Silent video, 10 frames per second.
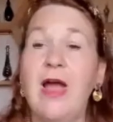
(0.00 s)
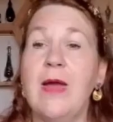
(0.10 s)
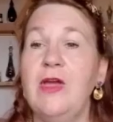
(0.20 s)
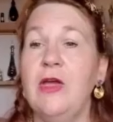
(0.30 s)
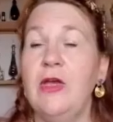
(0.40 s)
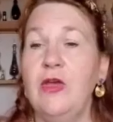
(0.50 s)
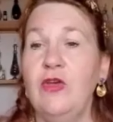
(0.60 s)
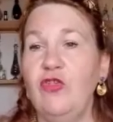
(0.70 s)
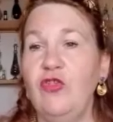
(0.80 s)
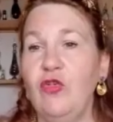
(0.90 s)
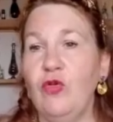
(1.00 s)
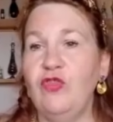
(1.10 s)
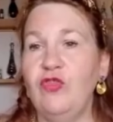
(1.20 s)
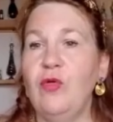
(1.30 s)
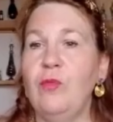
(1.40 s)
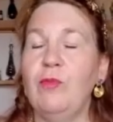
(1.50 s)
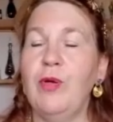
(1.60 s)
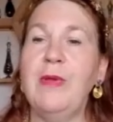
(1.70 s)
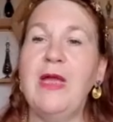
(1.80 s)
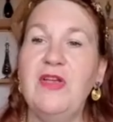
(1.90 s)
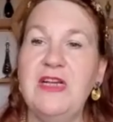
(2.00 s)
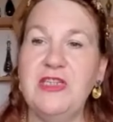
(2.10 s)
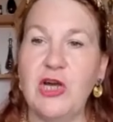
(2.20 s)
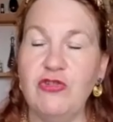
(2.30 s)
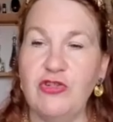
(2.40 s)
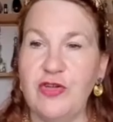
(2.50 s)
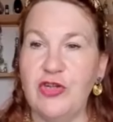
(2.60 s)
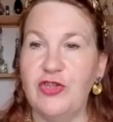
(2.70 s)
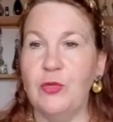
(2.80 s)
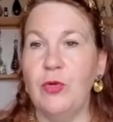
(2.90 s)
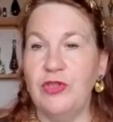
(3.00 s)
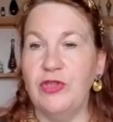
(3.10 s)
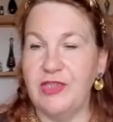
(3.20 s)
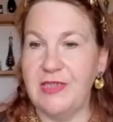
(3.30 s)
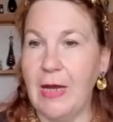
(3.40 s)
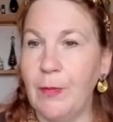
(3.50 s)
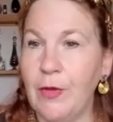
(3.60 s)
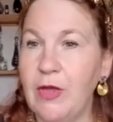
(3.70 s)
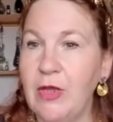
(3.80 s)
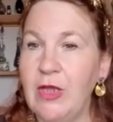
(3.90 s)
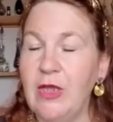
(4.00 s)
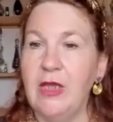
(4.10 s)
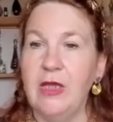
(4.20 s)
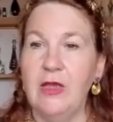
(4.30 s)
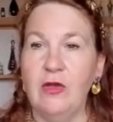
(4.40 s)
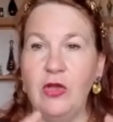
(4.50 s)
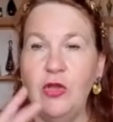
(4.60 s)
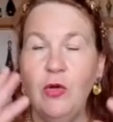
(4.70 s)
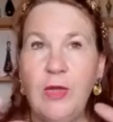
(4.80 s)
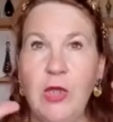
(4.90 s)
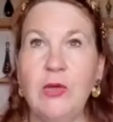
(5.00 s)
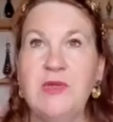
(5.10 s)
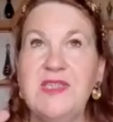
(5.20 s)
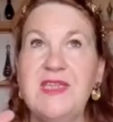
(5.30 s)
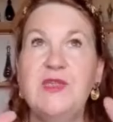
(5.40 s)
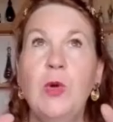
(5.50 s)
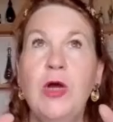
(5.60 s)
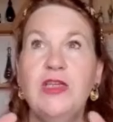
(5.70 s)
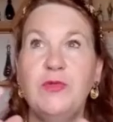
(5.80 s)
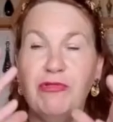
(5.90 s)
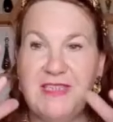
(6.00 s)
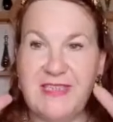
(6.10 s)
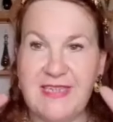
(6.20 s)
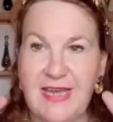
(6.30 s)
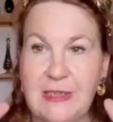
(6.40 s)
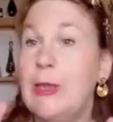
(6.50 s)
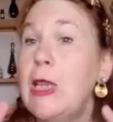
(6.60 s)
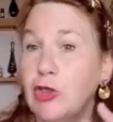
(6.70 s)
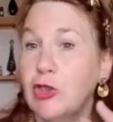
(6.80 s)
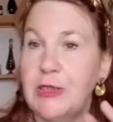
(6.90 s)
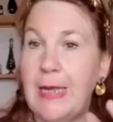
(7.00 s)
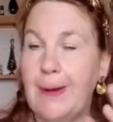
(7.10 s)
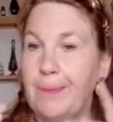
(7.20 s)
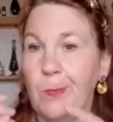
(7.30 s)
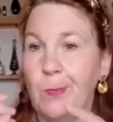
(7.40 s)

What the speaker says: I mean, so probably going into controversial waters now, but, you know, we use this word priestess a lot now.